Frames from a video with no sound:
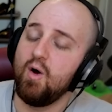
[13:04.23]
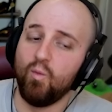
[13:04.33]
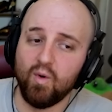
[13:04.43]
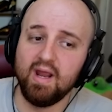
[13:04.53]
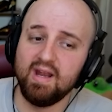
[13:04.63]

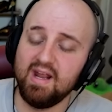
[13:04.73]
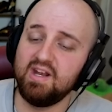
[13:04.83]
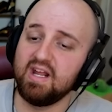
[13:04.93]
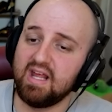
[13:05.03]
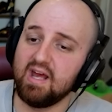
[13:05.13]
We need to
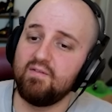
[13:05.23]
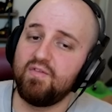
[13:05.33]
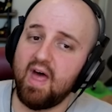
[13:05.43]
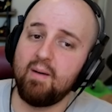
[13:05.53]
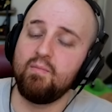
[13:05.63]
give
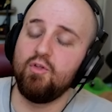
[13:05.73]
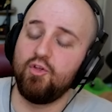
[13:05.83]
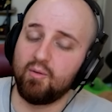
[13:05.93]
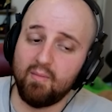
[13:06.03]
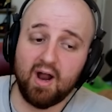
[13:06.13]
them their
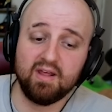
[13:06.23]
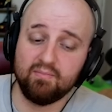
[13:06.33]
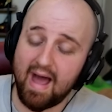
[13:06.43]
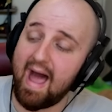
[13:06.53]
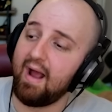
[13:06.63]
money
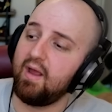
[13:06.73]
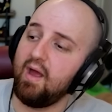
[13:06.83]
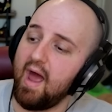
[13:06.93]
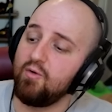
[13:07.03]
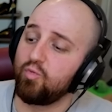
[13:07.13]
back
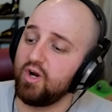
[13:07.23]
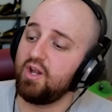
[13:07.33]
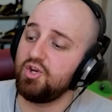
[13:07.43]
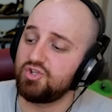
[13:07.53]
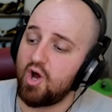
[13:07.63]
and really
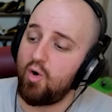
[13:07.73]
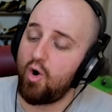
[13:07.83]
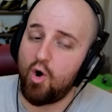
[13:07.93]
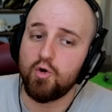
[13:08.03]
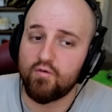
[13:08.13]
show
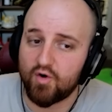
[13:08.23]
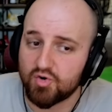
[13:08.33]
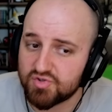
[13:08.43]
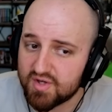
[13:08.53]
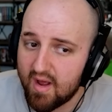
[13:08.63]

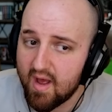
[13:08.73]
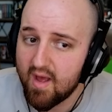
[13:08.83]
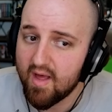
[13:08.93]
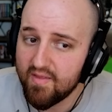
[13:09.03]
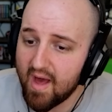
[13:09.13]
Hoyoverse
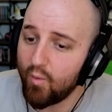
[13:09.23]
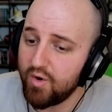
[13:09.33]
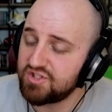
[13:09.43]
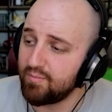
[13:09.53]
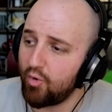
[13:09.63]
that we
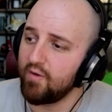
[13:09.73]
support